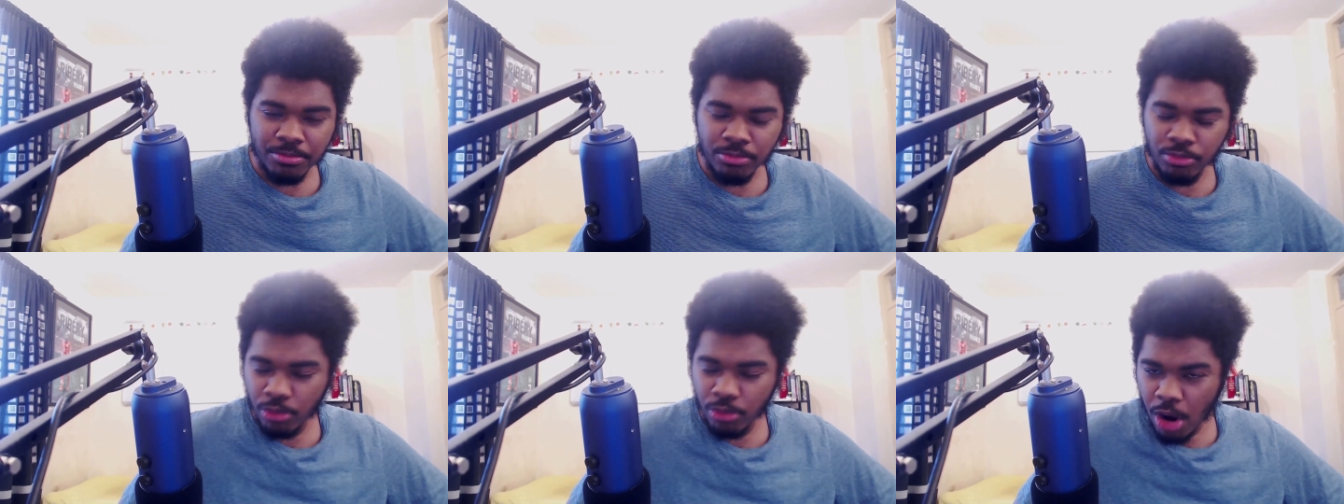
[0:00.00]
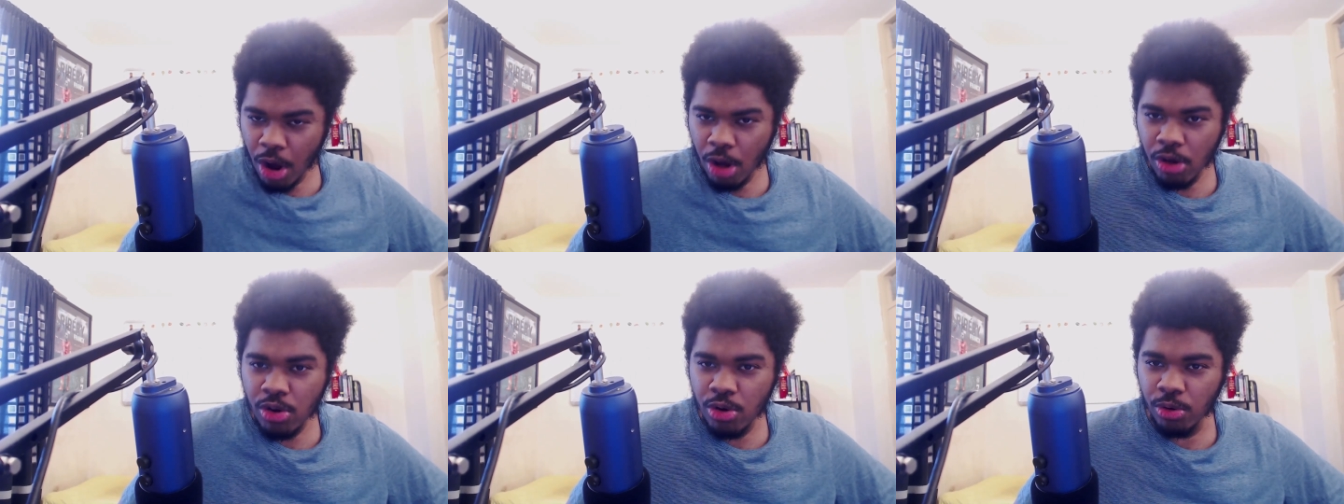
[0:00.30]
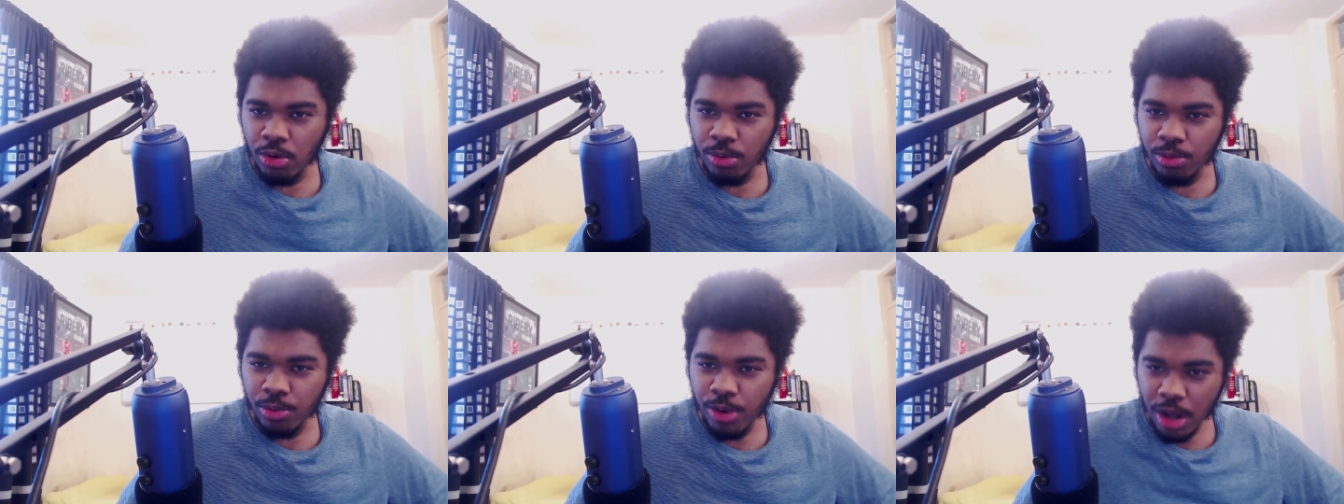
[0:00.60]
Well, cool.
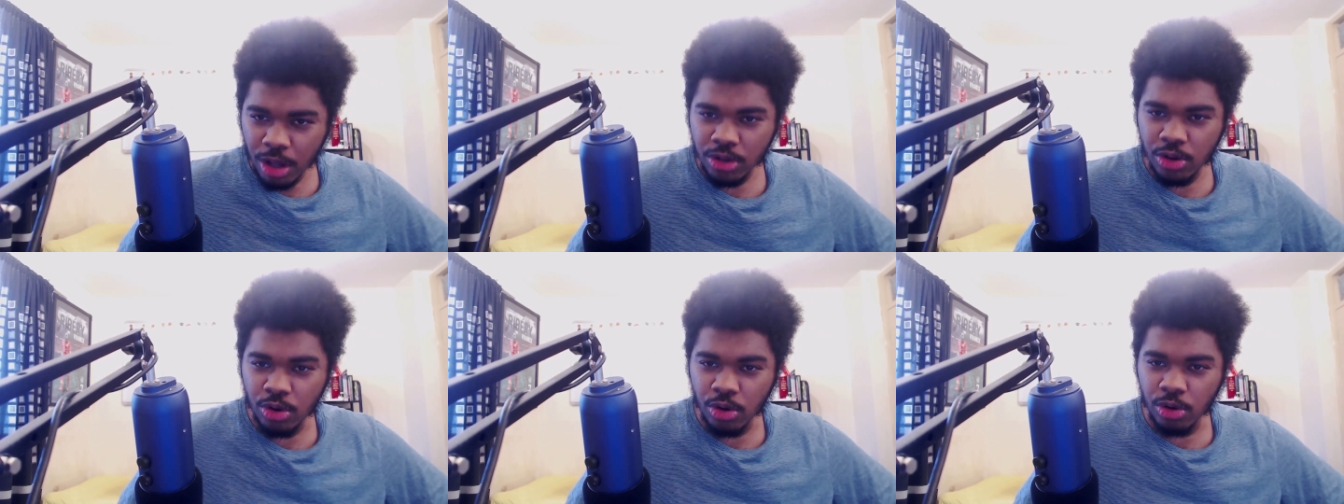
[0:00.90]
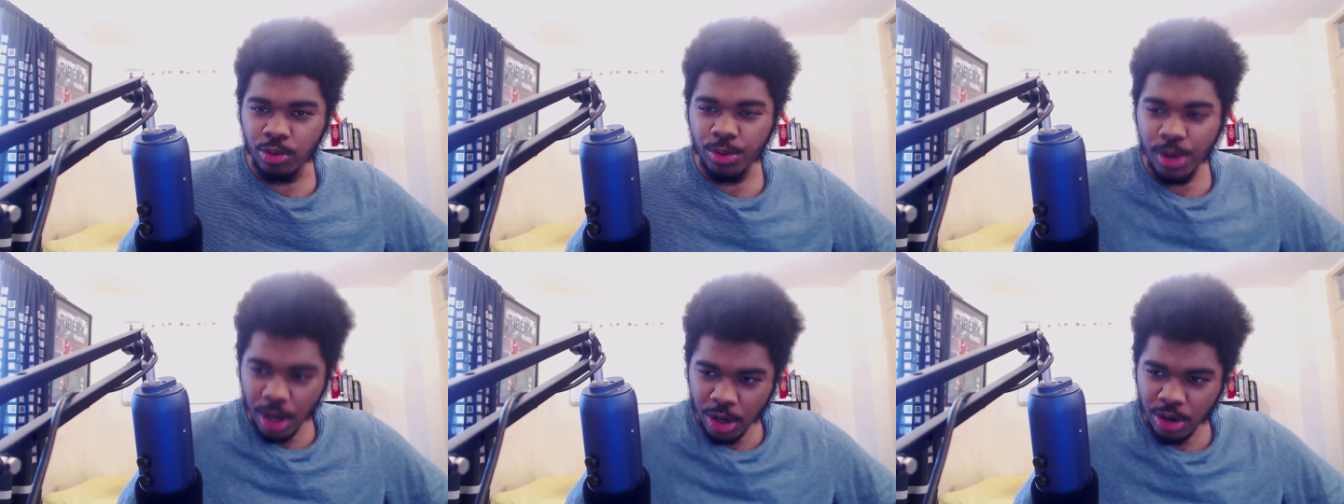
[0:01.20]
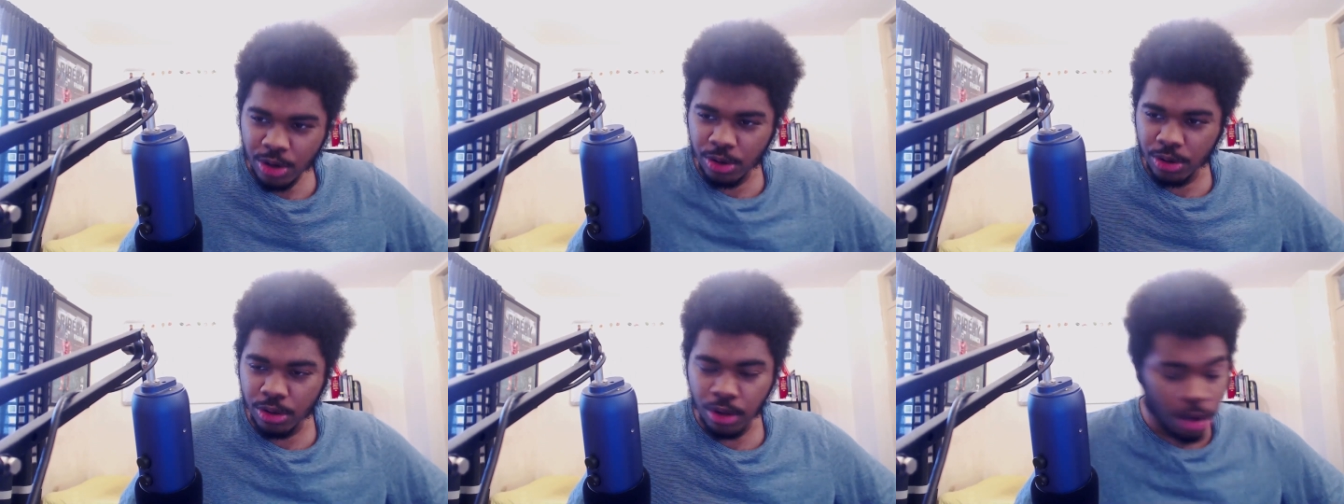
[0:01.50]
Well, cool. Well,
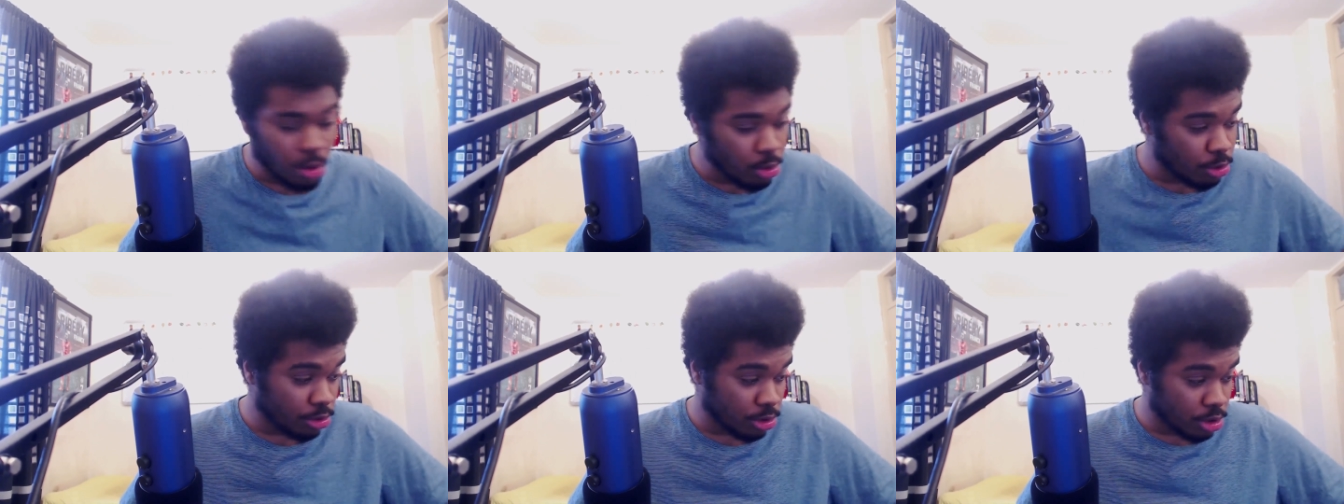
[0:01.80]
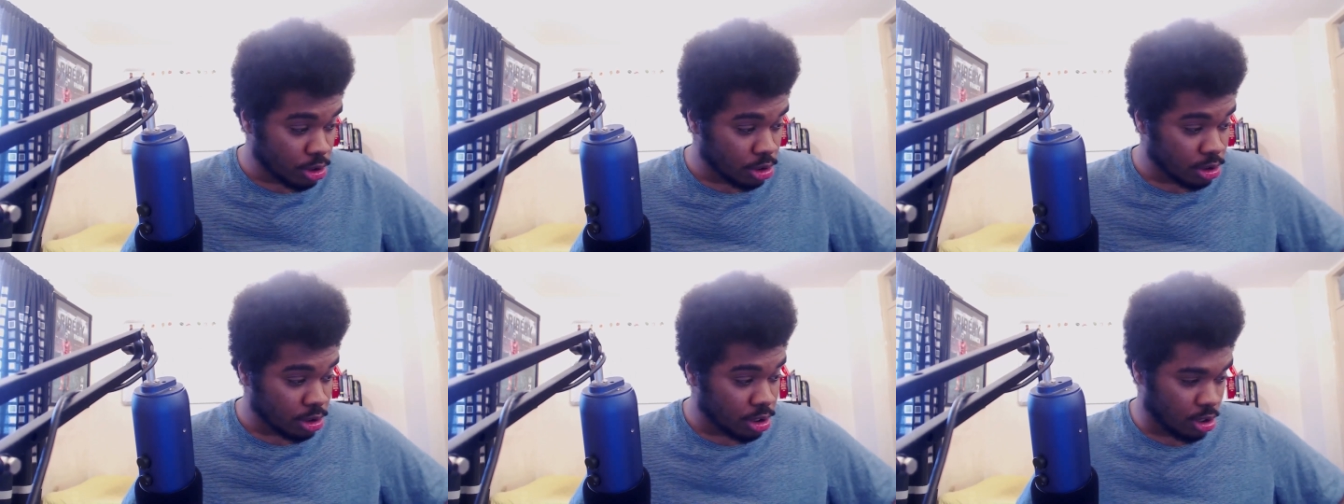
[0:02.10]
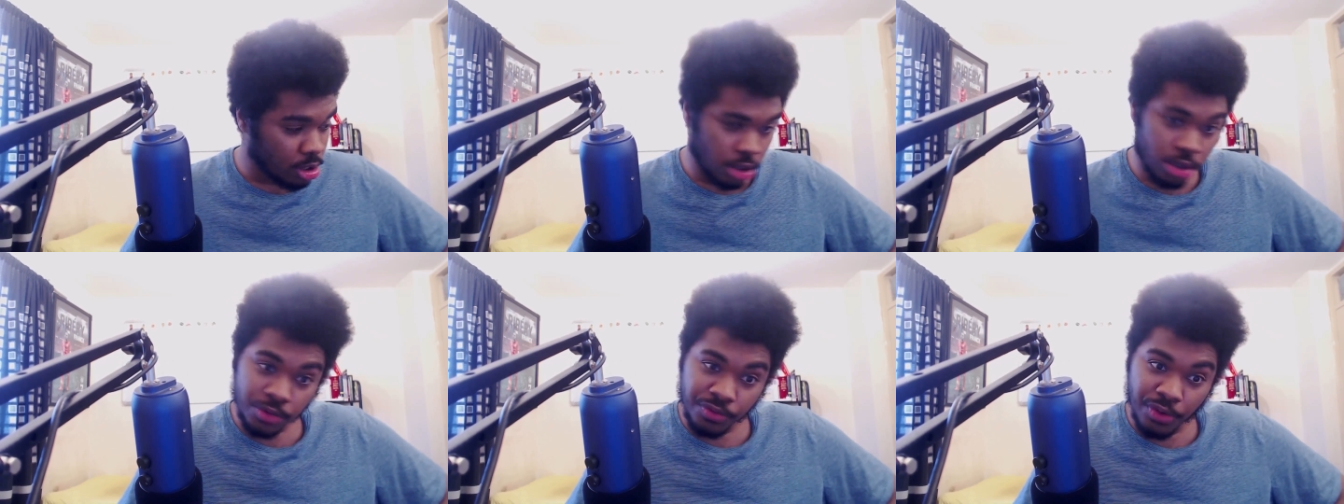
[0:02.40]
cool. Oh, did
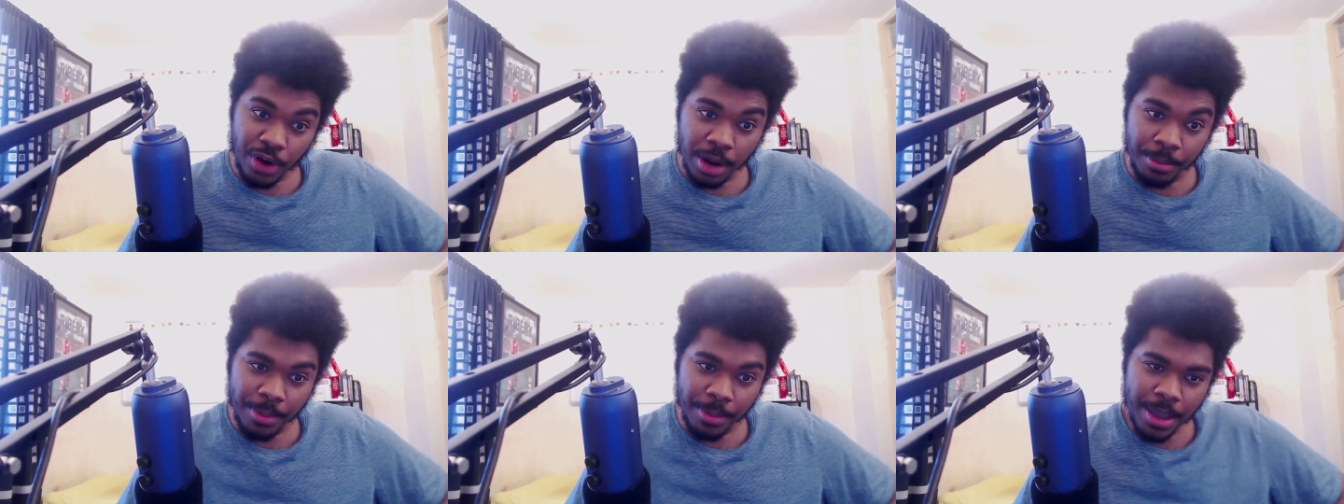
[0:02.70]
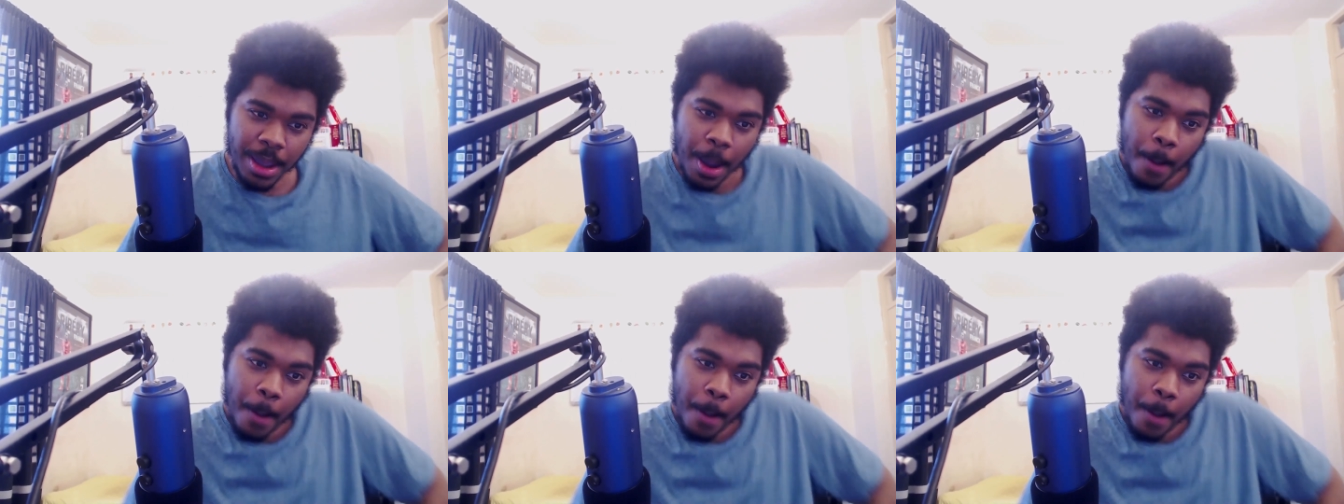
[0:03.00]
you just threaten me?